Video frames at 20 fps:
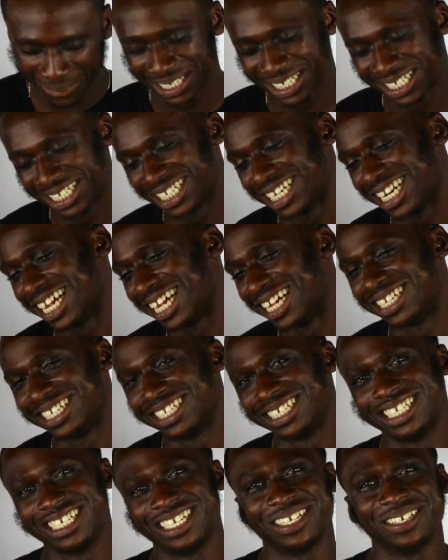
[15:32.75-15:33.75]
Shit, I
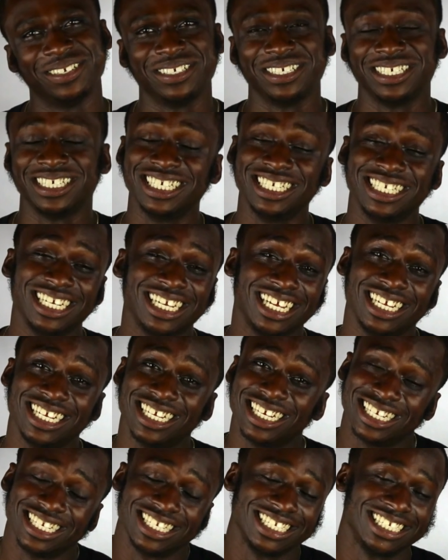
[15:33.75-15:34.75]
don't know.
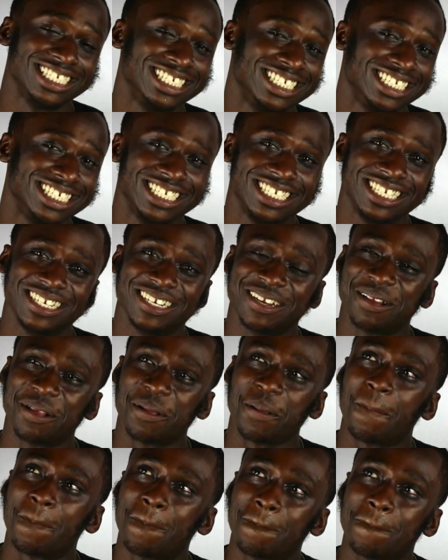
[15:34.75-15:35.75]
How much wood
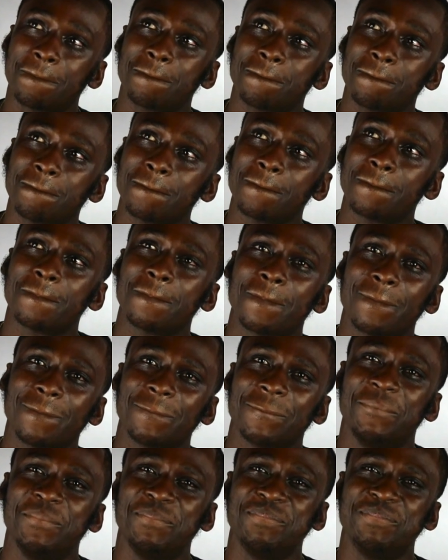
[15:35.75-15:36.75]
would a woodchuck
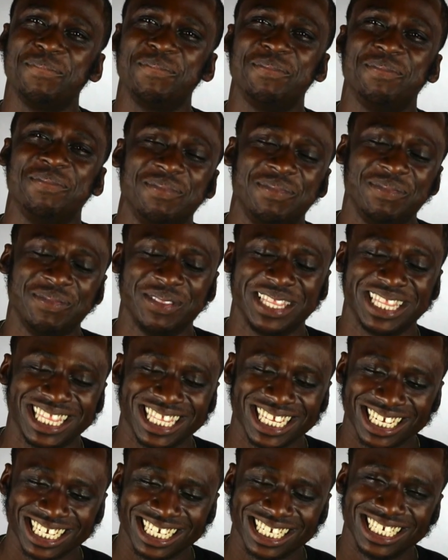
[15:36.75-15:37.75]
wood if a
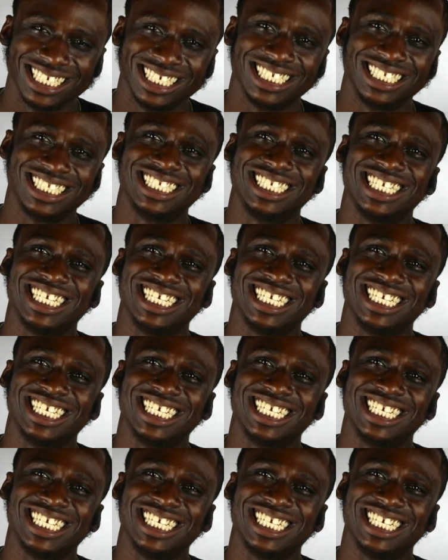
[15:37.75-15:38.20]
woodchuck?